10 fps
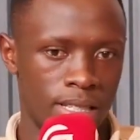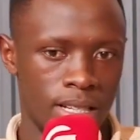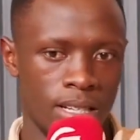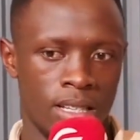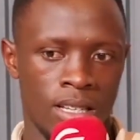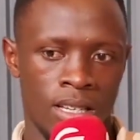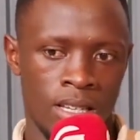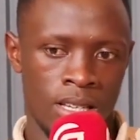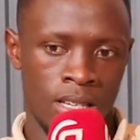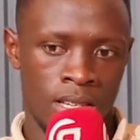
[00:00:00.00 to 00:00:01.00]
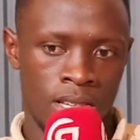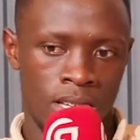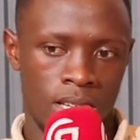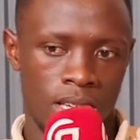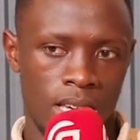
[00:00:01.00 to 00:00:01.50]
But
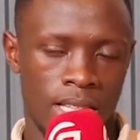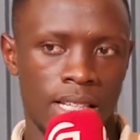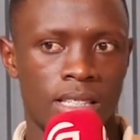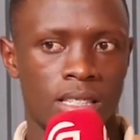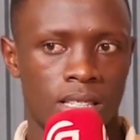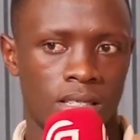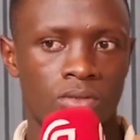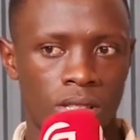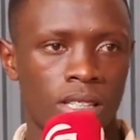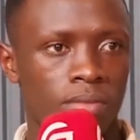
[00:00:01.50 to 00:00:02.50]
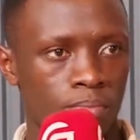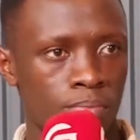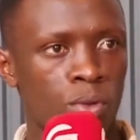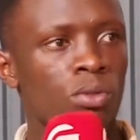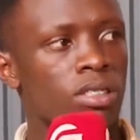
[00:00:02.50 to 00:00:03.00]
it just really built